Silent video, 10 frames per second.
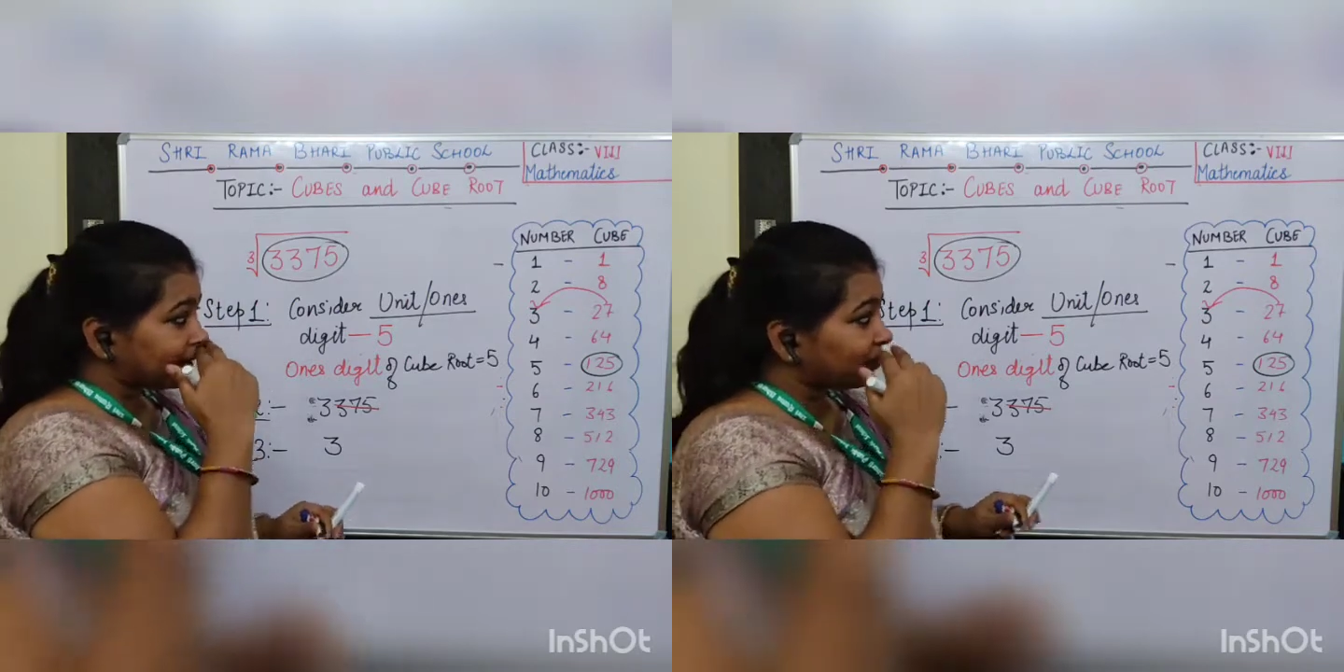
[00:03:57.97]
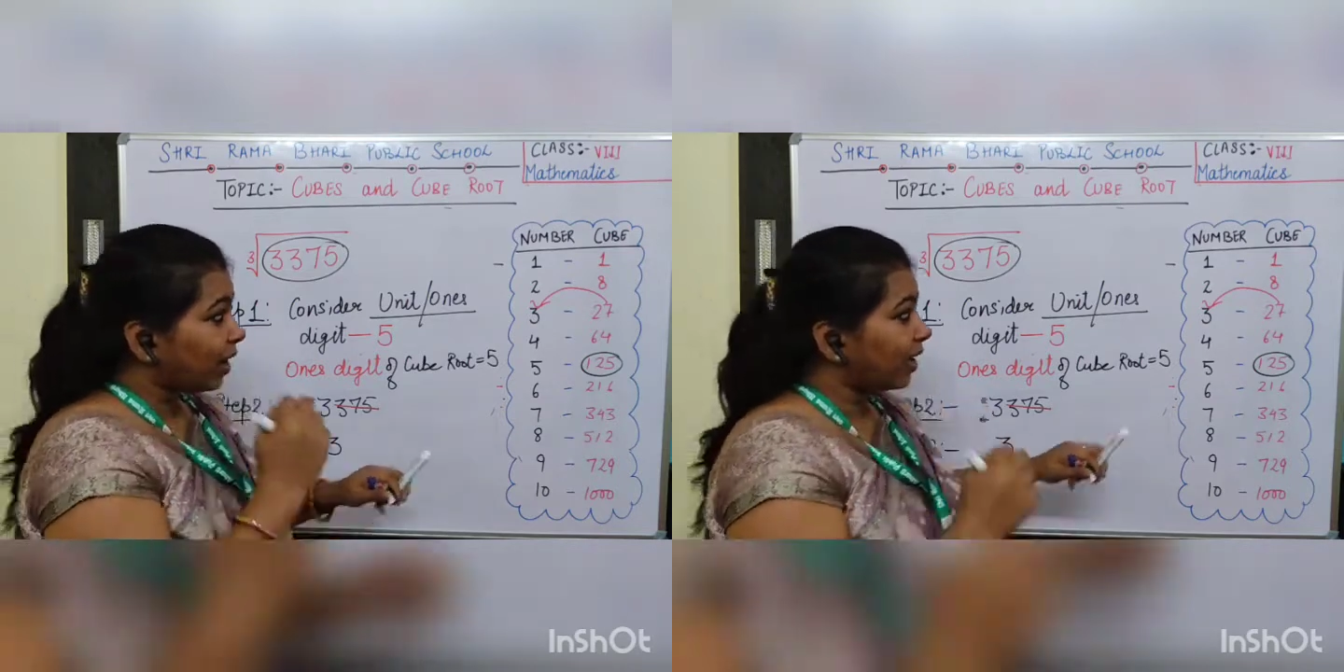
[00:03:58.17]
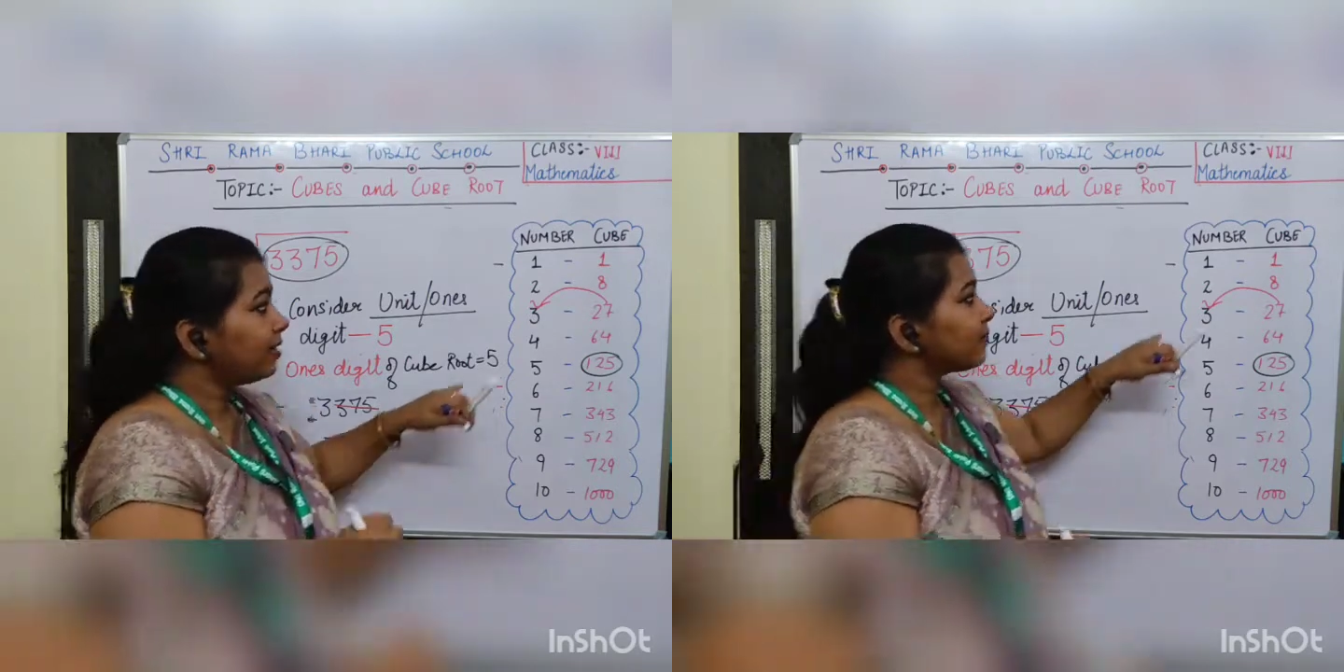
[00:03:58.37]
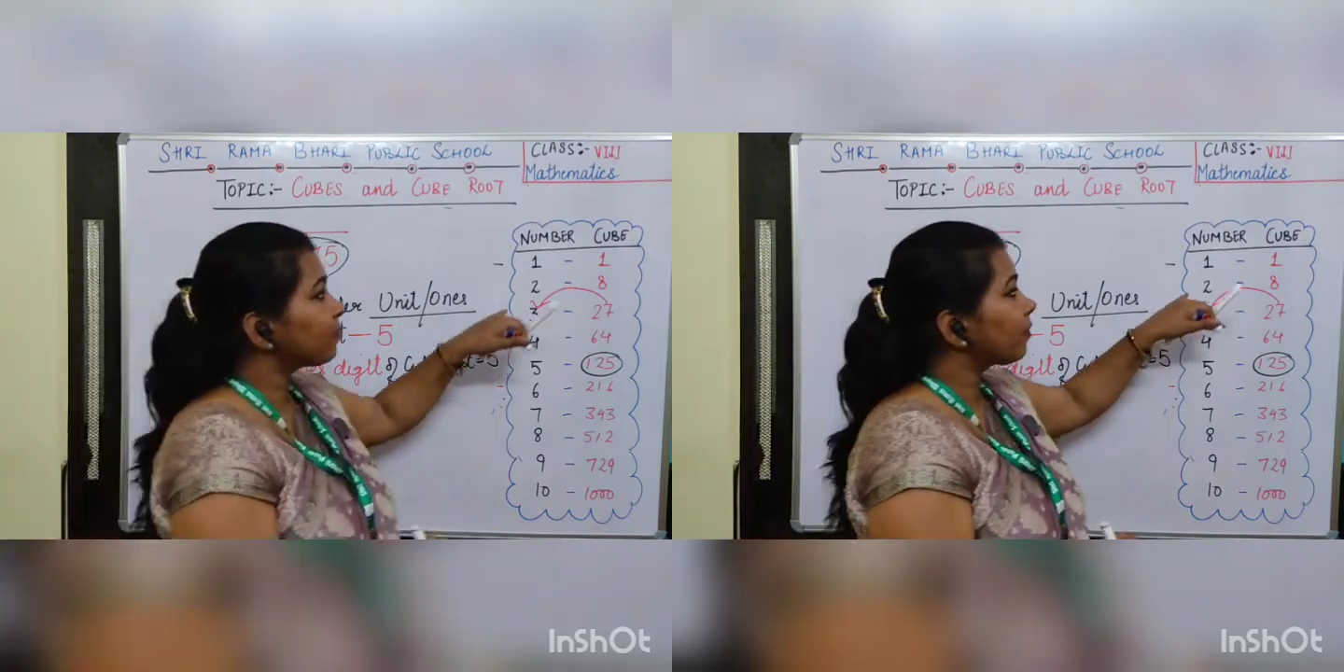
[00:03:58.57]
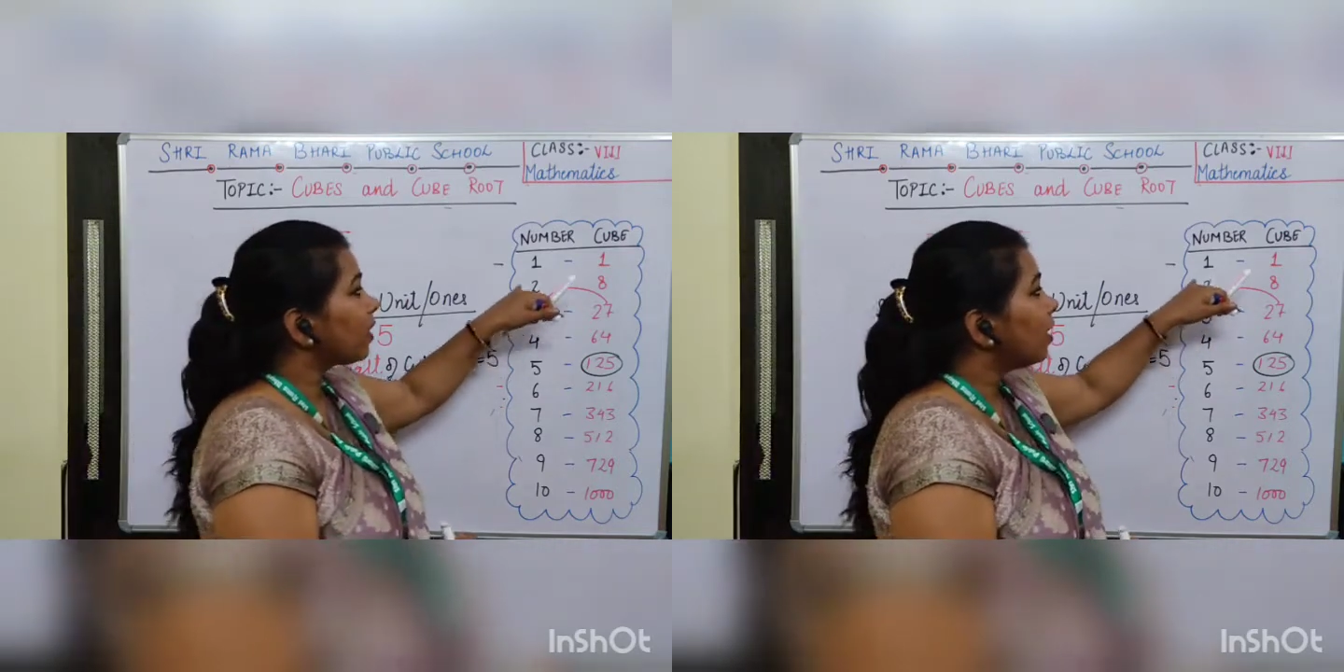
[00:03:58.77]
1.
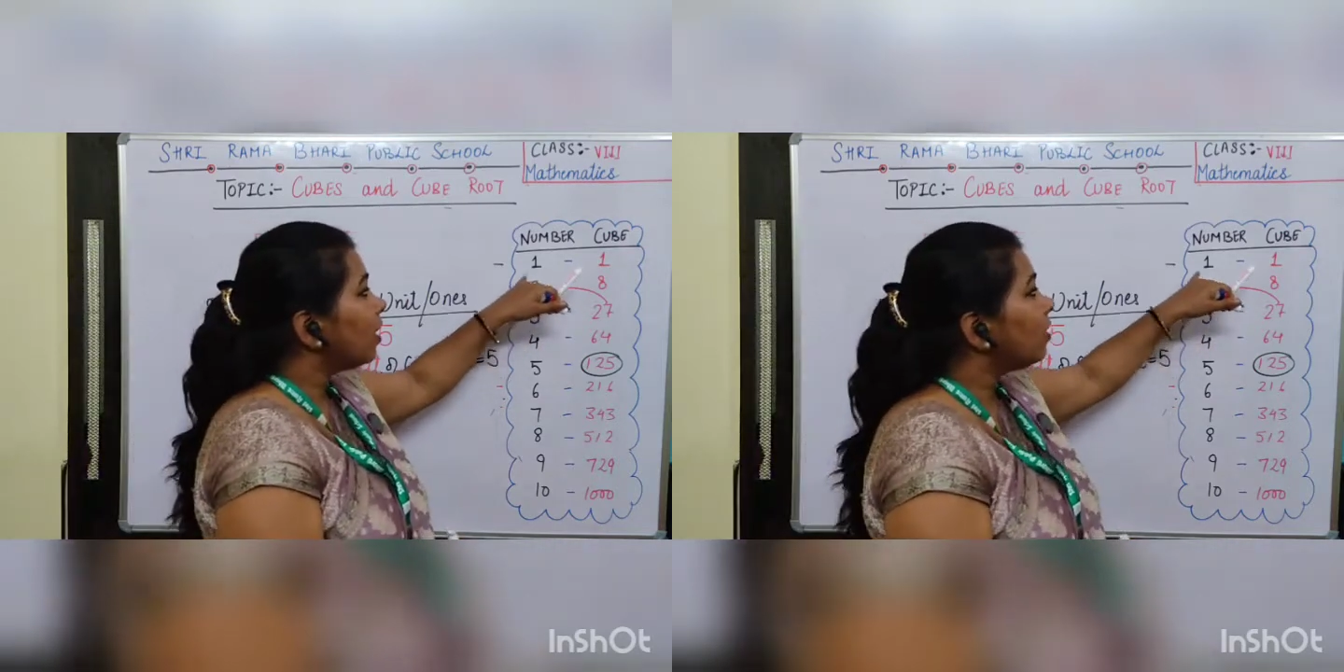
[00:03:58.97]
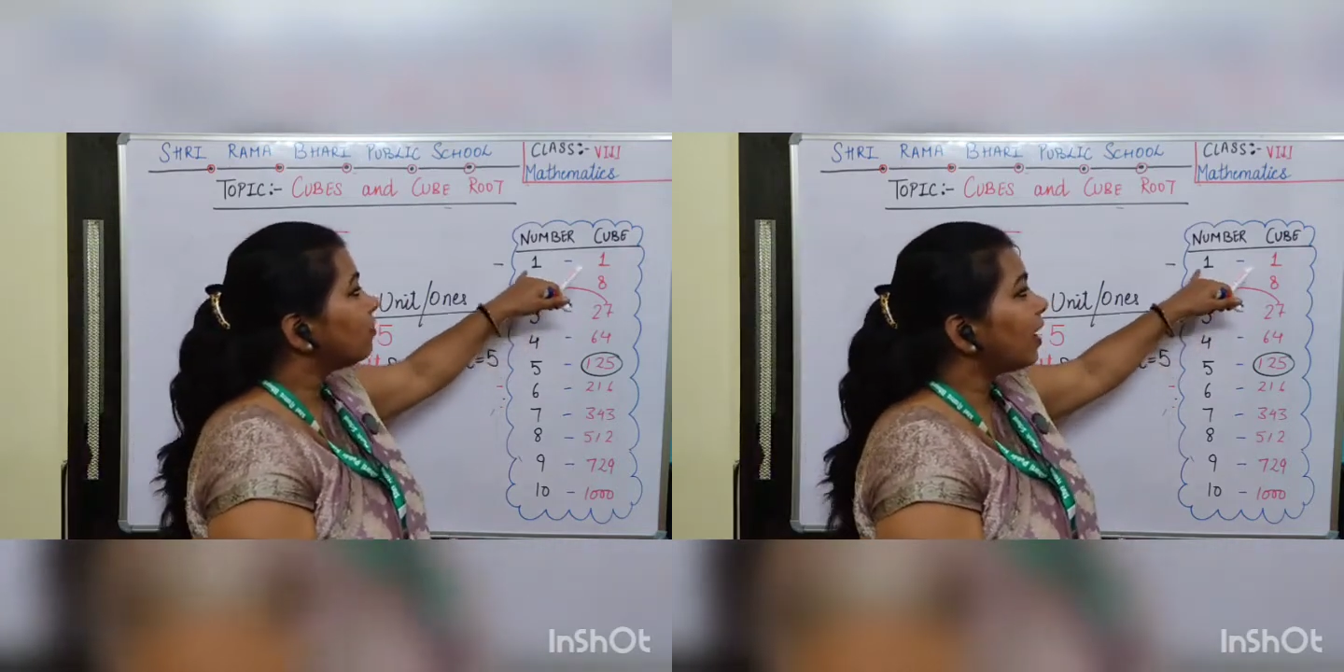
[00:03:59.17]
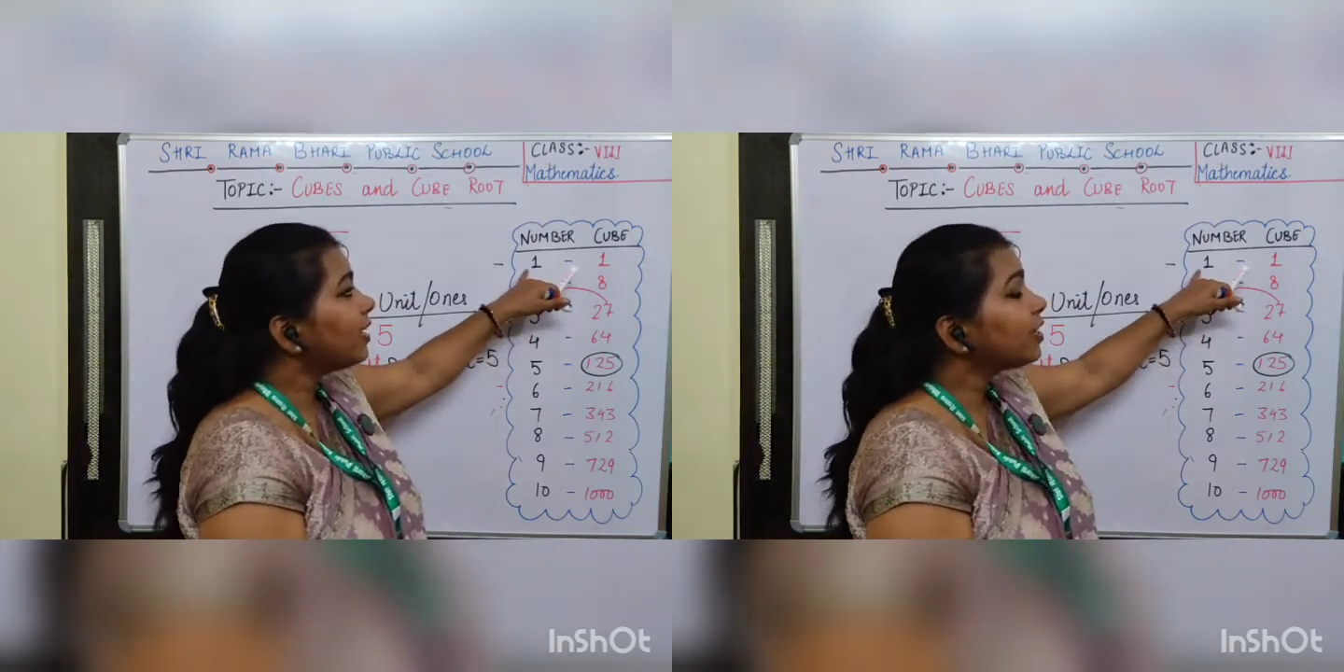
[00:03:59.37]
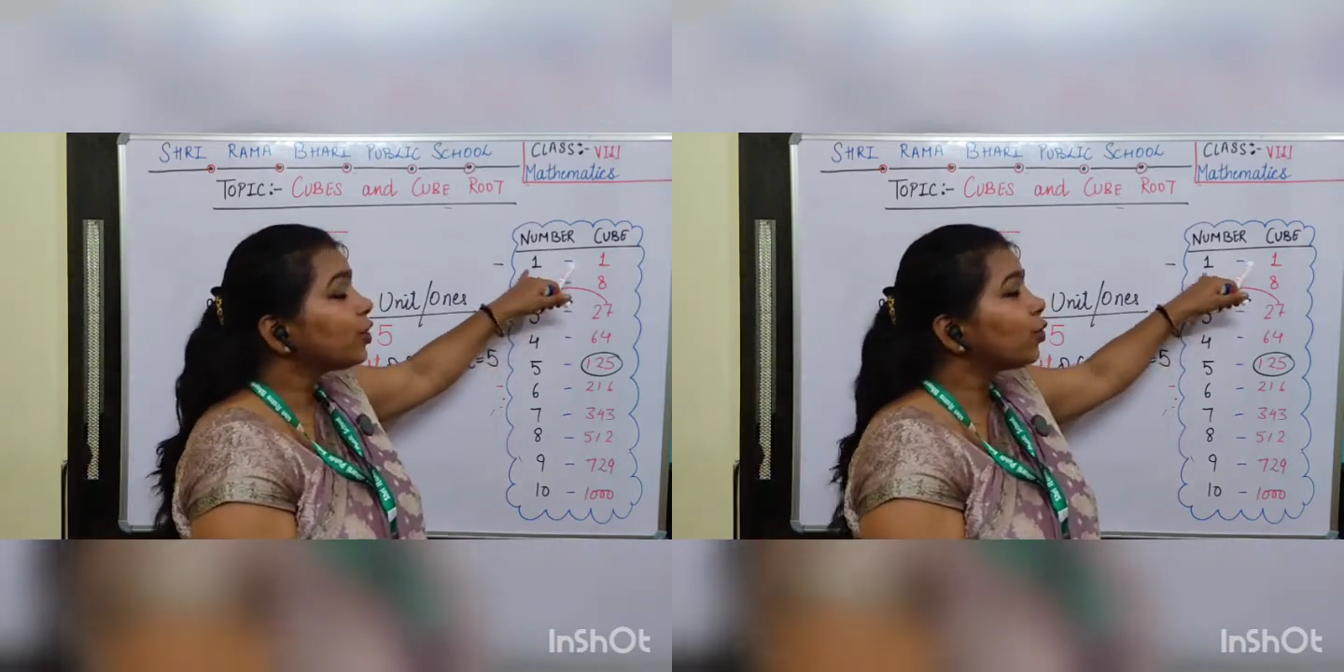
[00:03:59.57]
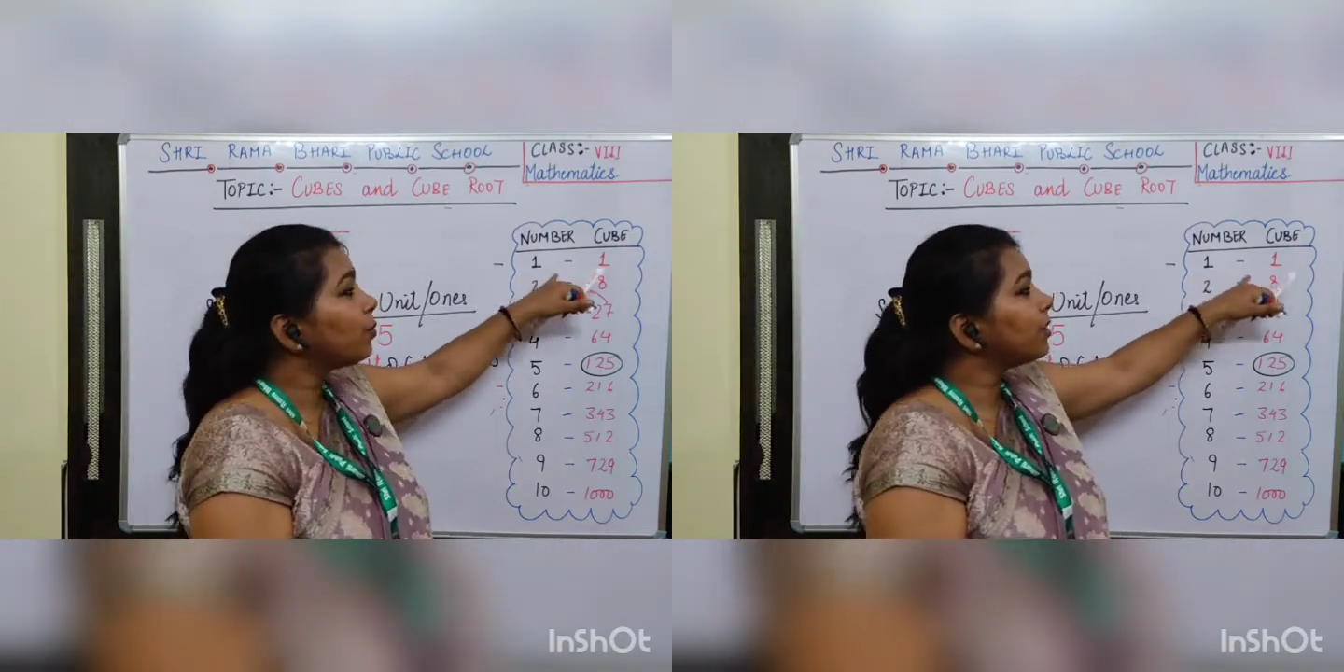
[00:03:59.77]
1 cube